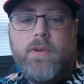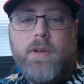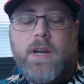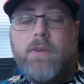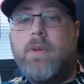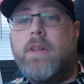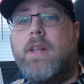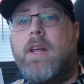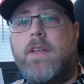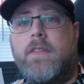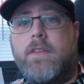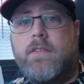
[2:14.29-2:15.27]
And I really
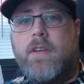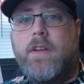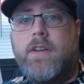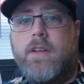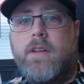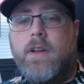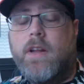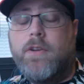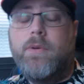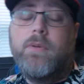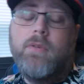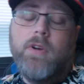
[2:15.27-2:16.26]
like this idea, and I
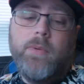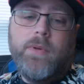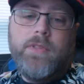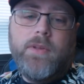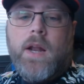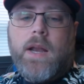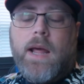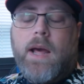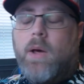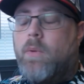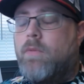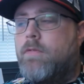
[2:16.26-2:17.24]
do agree with it.
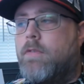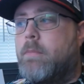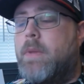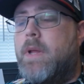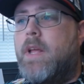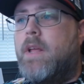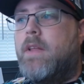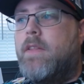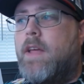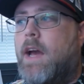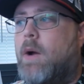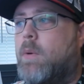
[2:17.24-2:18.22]
Now, for me,
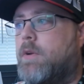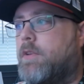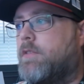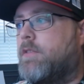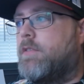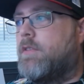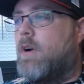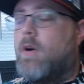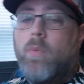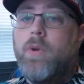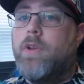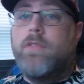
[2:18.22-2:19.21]
the hour doesn't
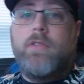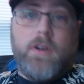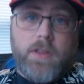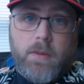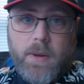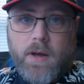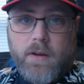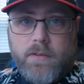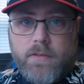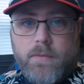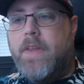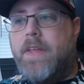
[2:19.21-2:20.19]
start when you start the
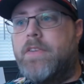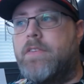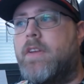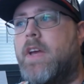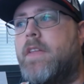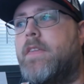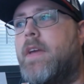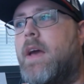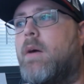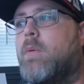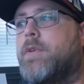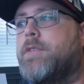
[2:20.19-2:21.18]
box. Instead, the
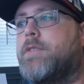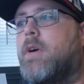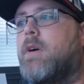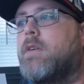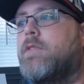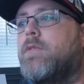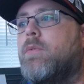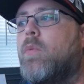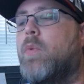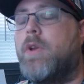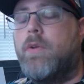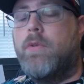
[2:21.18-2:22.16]
hour starts
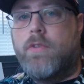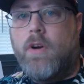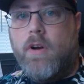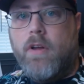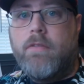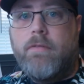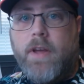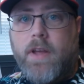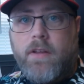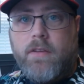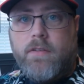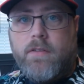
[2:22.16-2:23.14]
when you start a
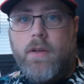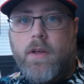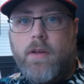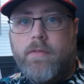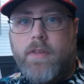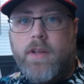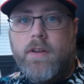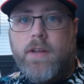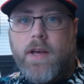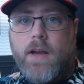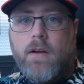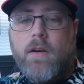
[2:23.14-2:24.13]
phase of the
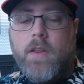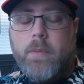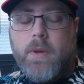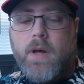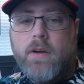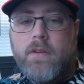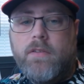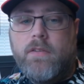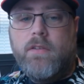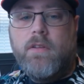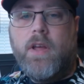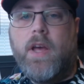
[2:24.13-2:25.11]
attack on the box.
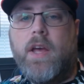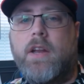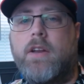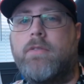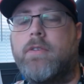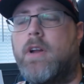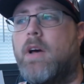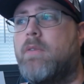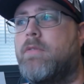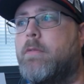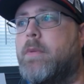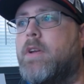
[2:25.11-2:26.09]
And if you're not
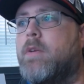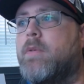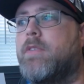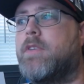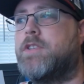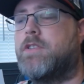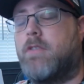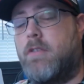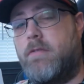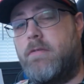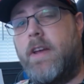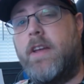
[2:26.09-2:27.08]
familiar with the general
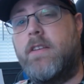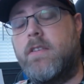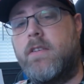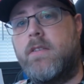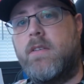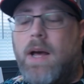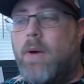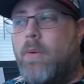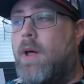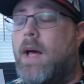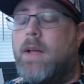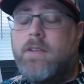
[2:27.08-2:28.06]
phases,
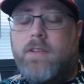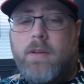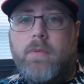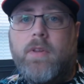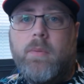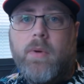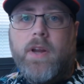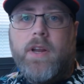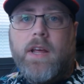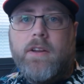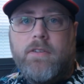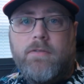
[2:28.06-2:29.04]
well, I typically break it
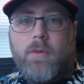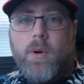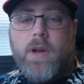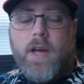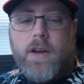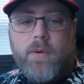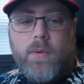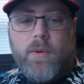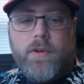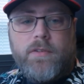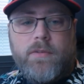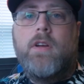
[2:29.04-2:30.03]
down to 4
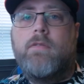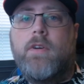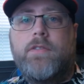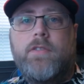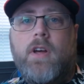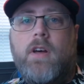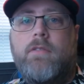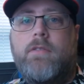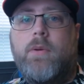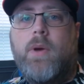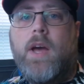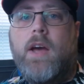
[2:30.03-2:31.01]
categories. First off,
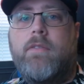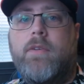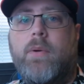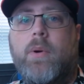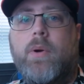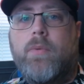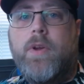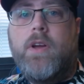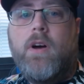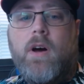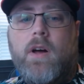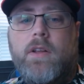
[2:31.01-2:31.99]
you have your
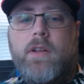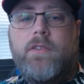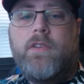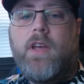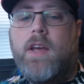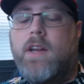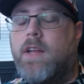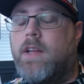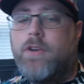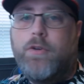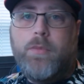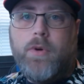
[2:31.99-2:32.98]
recon, scanning,
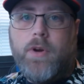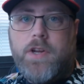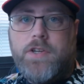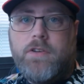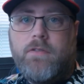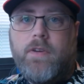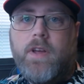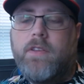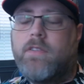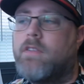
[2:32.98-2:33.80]
and enumeration phase.